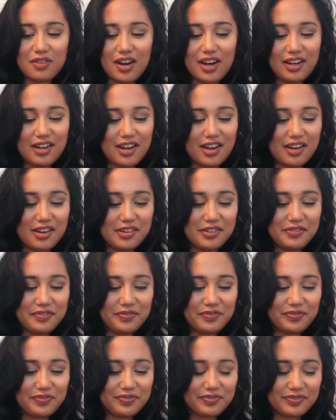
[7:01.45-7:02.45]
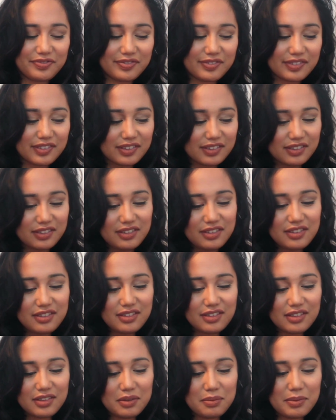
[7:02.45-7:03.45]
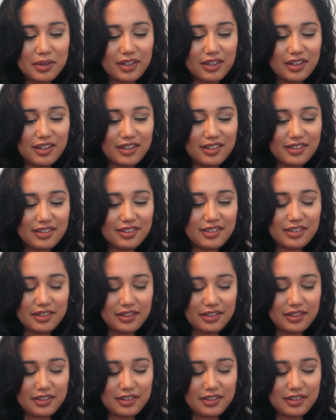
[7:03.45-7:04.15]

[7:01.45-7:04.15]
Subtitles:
right now. Oh my god.